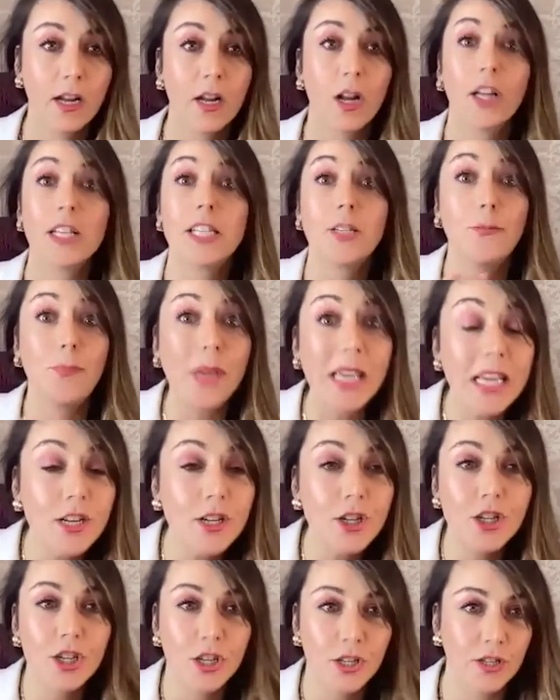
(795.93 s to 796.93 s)

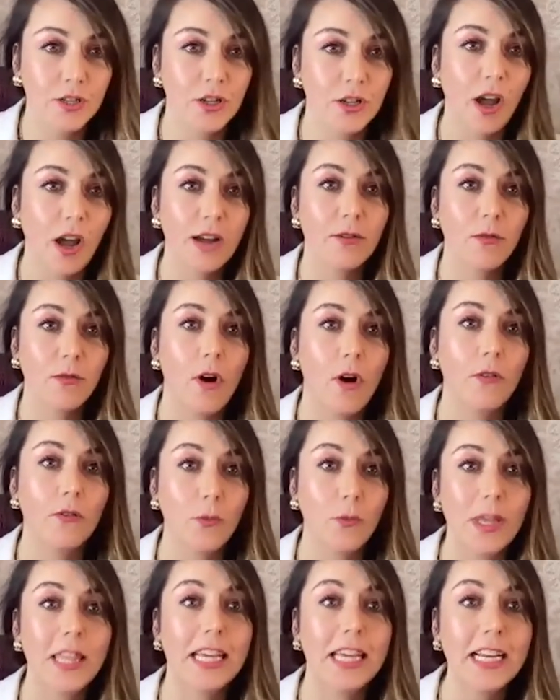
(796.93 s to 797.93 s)
speech, there's a lot involved
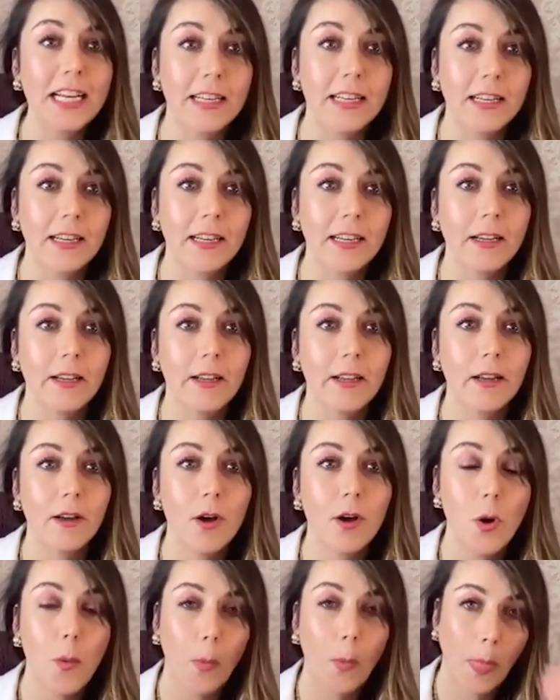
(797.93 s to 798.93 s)
with it.
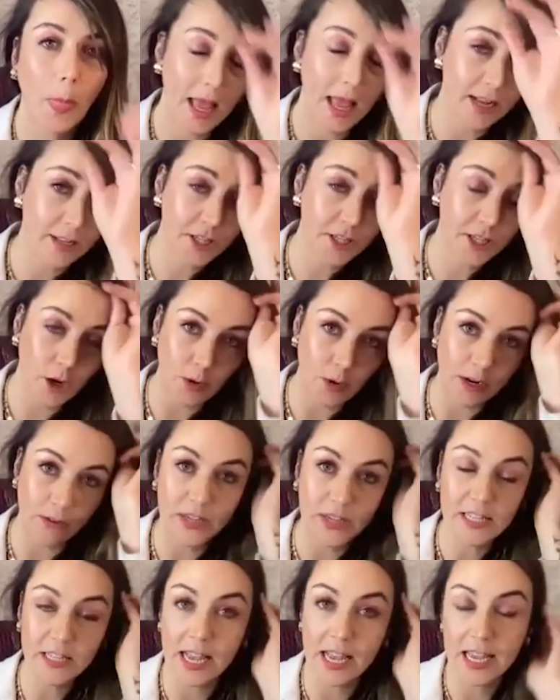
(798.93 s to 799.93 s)
And so when
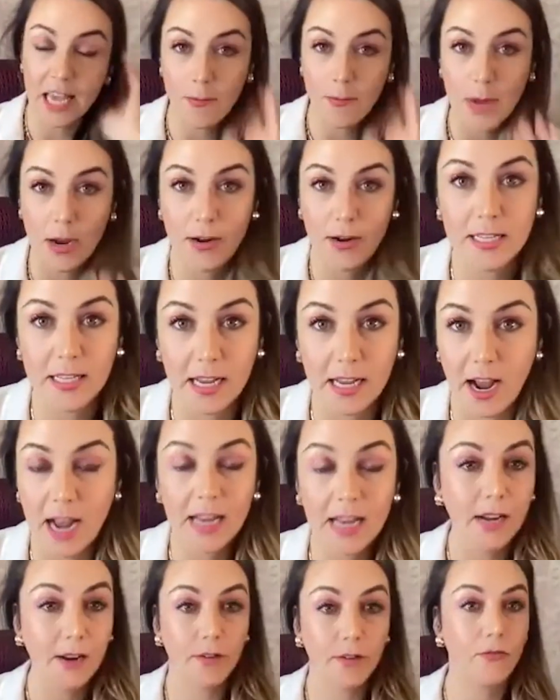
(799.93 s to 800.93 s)
Invisalign came out, he's like, I
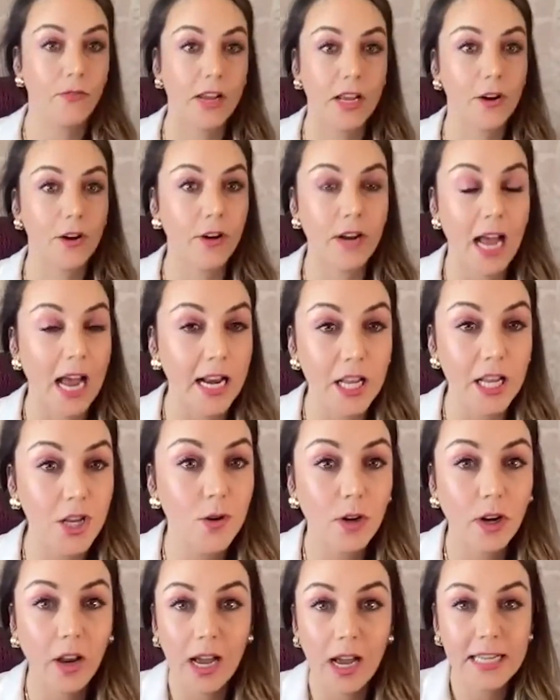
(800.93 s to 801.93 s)
got to figure out how
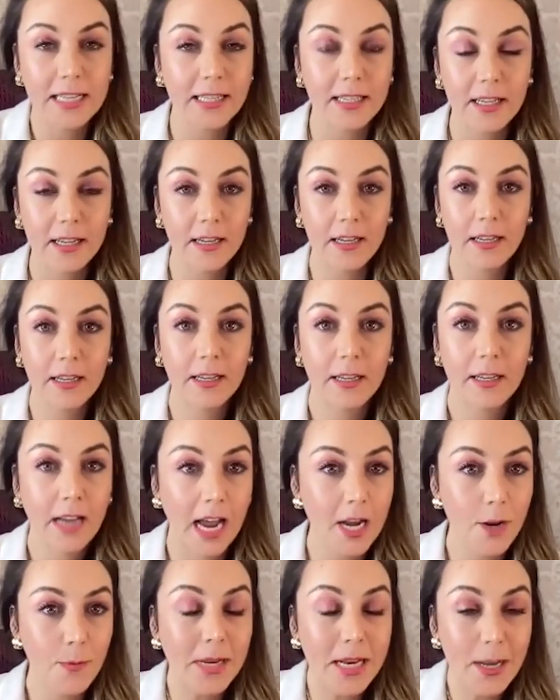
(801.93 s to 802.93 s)

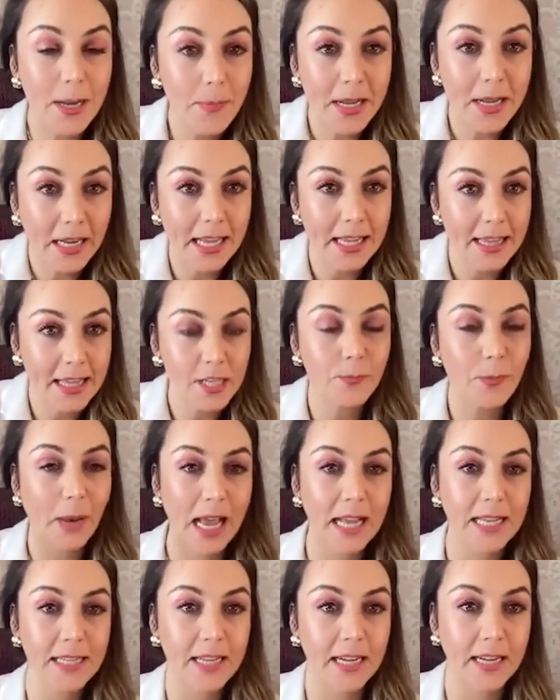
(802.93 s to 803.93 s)
to manipulate this
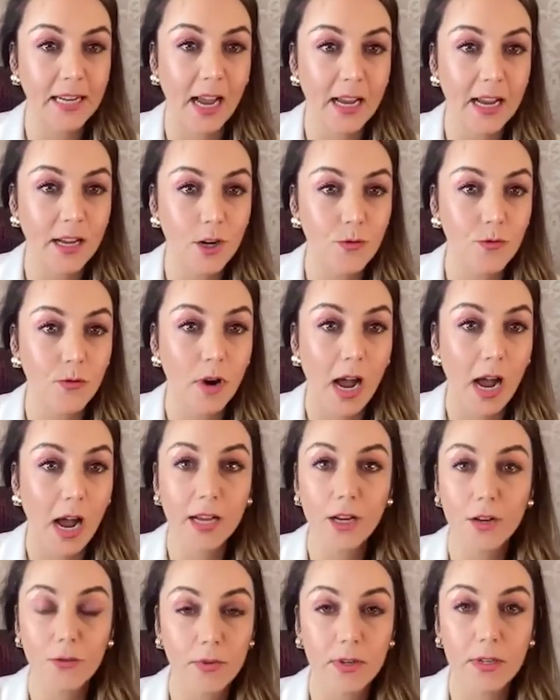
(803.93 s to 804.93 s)
plastic.
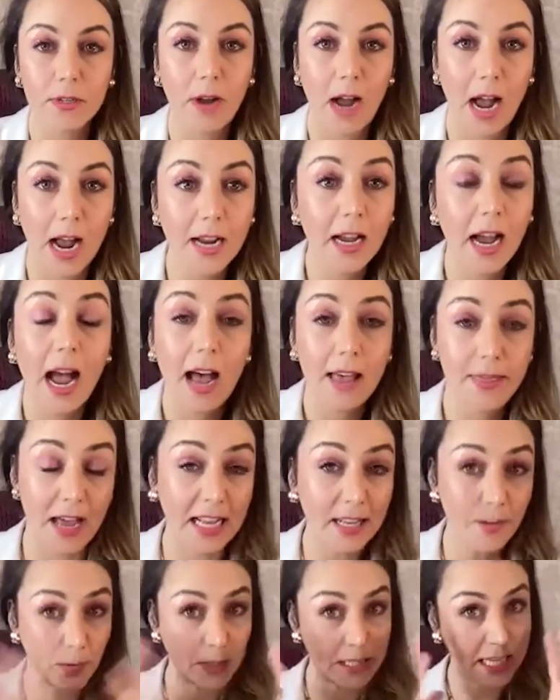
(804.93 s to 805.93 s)

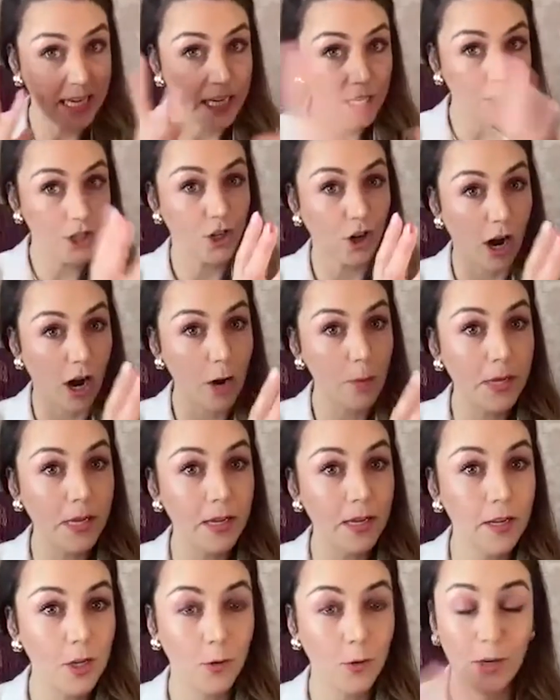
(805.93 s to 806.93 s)
That was his job,
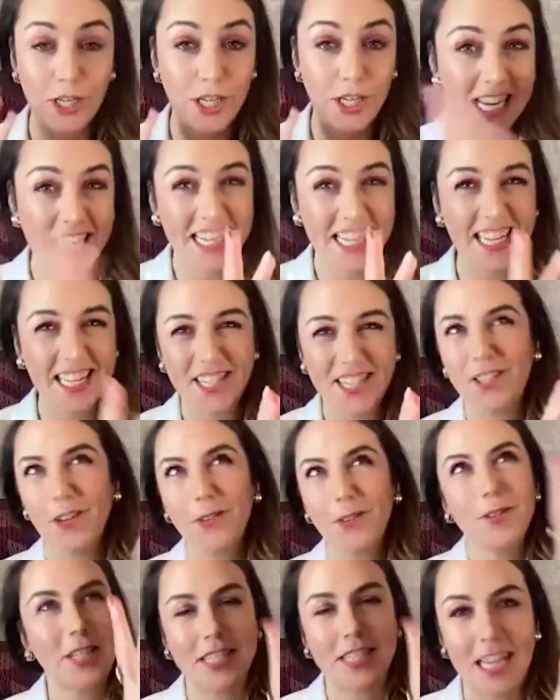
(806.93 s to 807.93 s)
which he did so
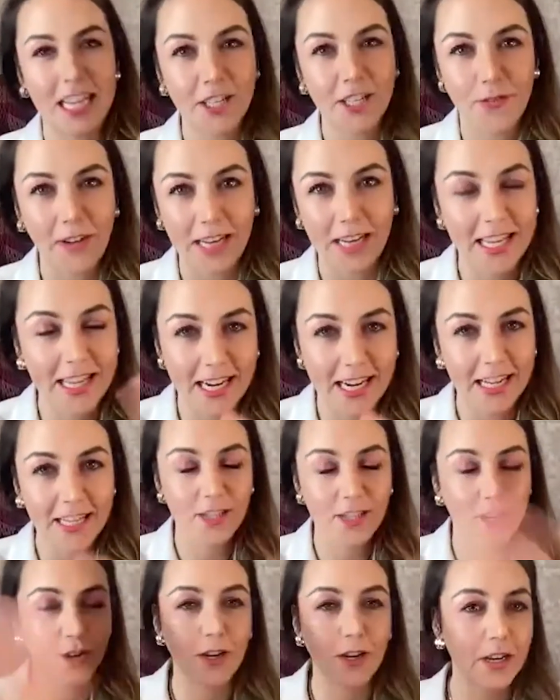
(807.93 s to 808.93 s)
successfully that he
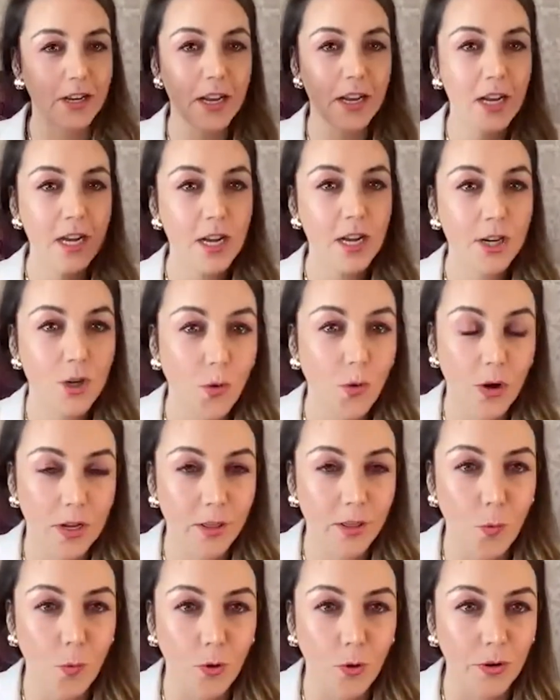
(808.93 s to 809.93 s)
started touring
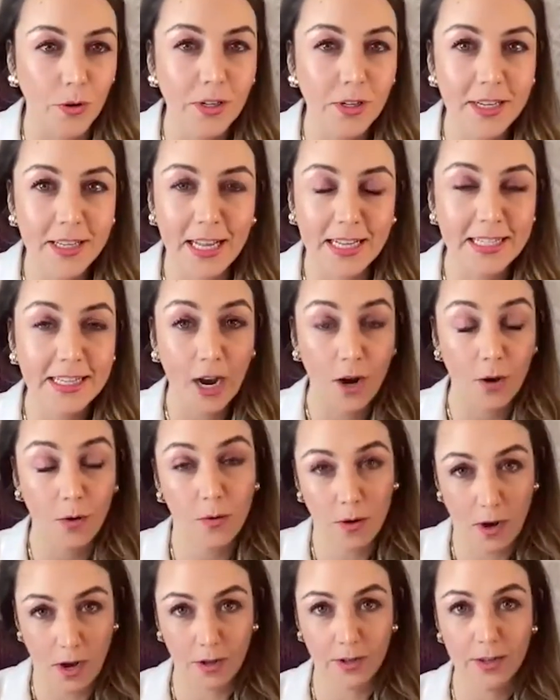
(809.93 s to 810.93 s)
the world. And that's
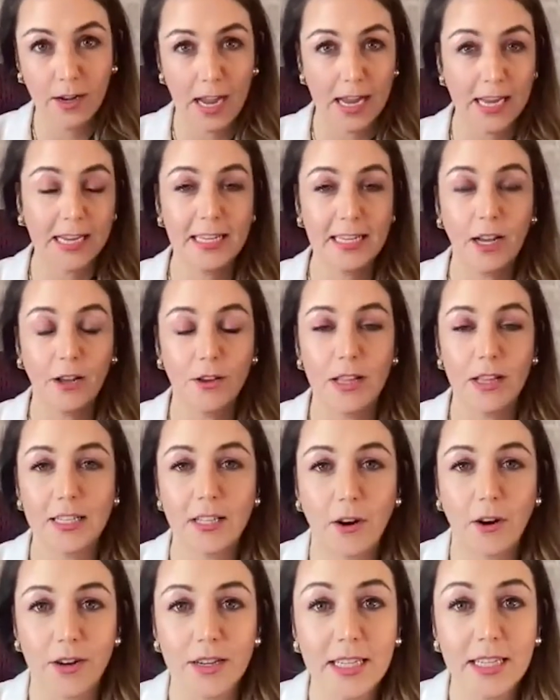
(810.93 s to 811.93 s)
how I could tell you that's
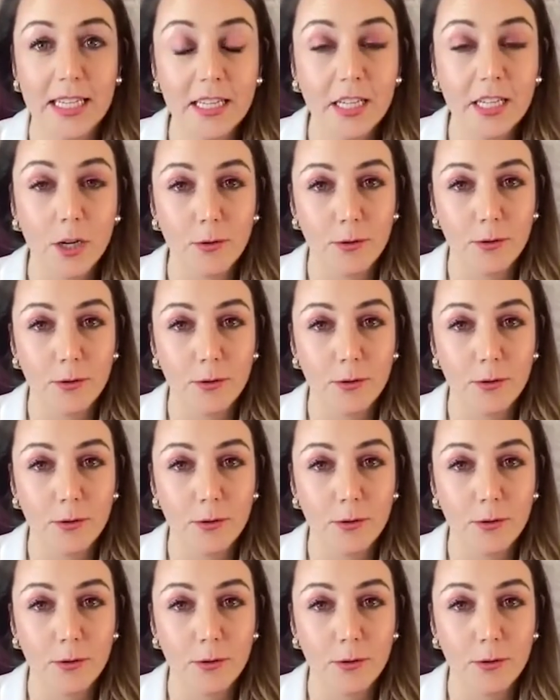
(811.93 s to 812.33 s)
how our systems